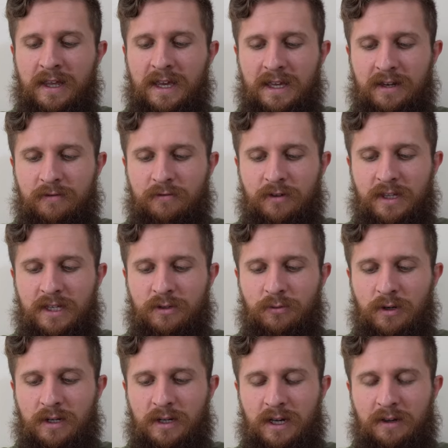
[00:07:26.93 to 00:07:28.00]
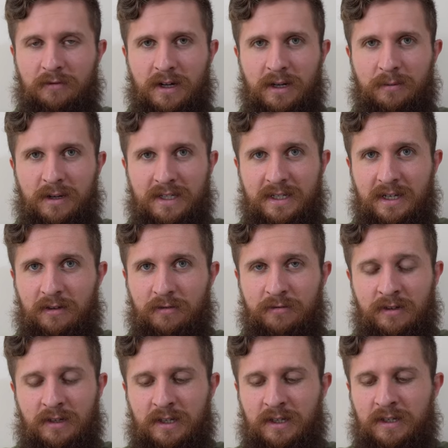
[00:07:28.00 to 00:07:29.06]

and for this one, I find myself